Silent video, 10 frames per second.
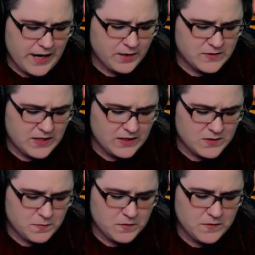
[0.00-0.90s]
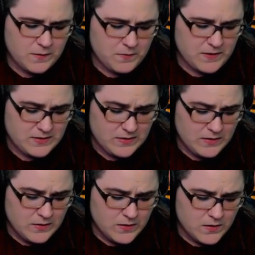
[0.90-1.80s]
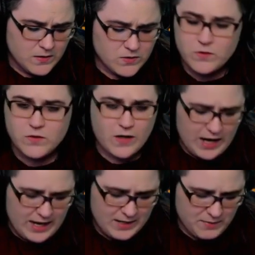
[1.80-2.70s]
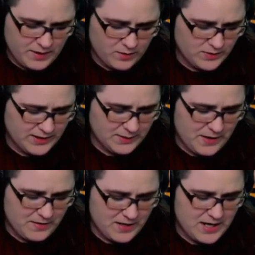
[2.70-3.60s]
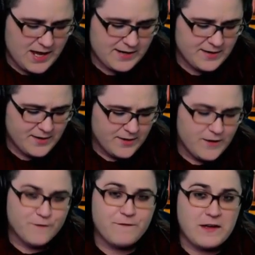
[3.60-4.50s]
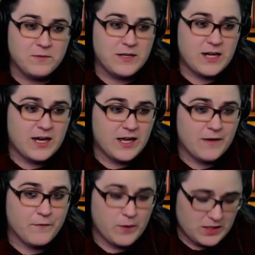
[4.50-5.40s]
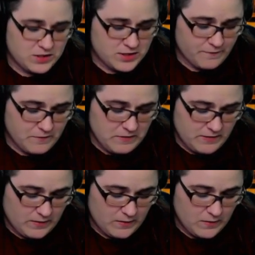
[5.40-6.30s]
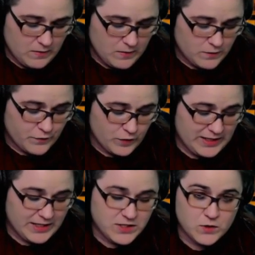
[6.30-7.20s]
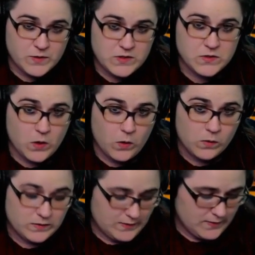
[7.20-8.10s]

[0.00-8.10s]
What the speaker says: was getting his birthday present? Don't cry, my own little Marianne. Fido and I have arranged everything. You've only got to do as you're told."